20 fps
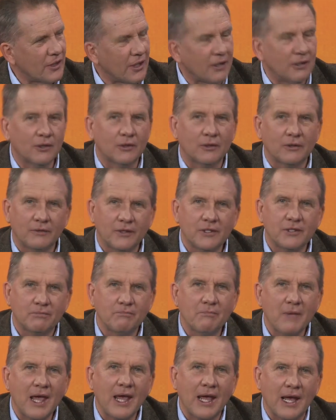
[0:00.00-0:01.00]
Yes. And look, this
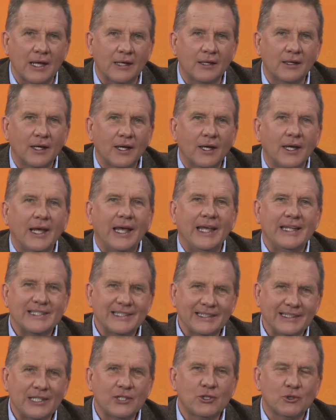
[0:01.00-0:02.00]
man is
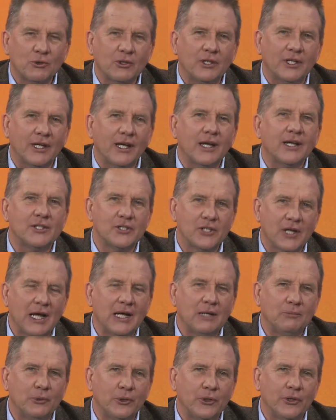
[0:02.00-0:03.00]
literally a
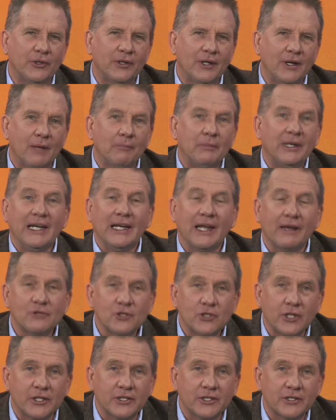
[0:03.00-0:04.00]
jailbird, but he loves
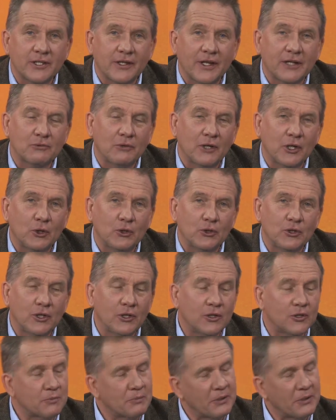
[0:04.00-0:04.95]
Jesus, and that's really good news.